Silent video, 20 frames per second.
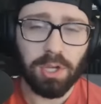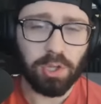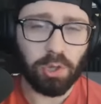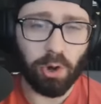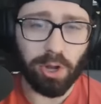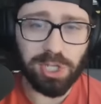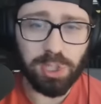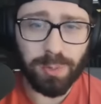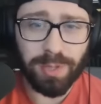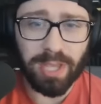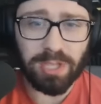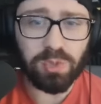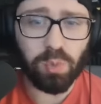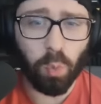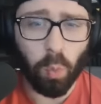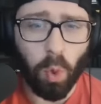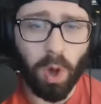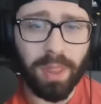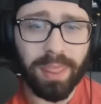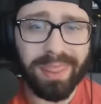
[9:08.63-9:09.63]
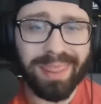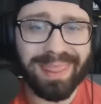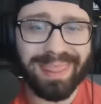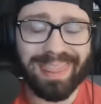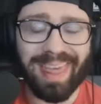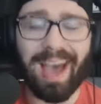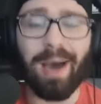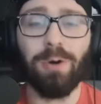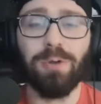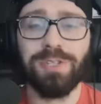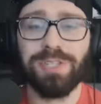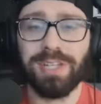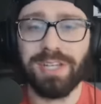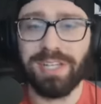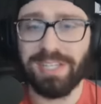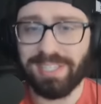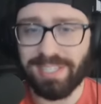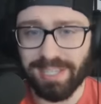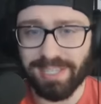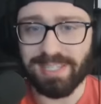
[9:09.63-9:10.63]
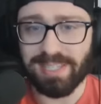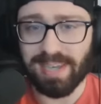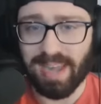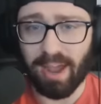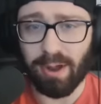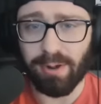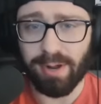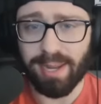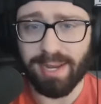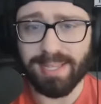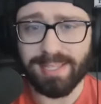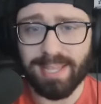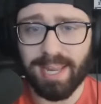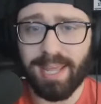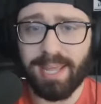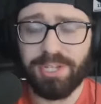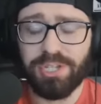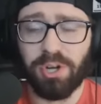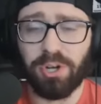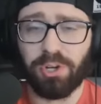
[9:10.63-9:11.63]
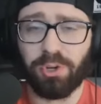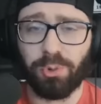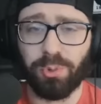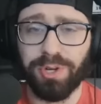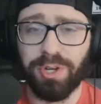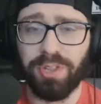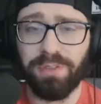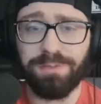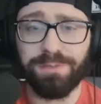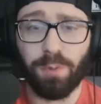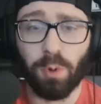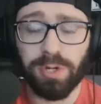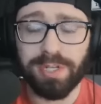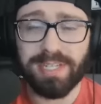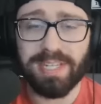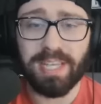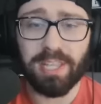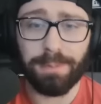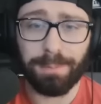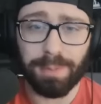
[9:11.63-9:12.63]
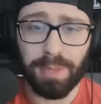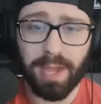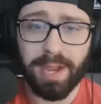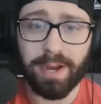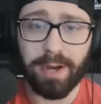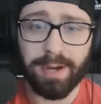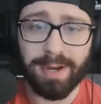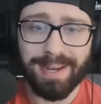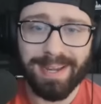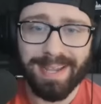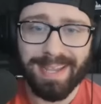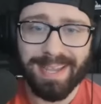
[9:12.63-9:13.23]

Crosby has 1,000 assists now in his NHL career, the 14th player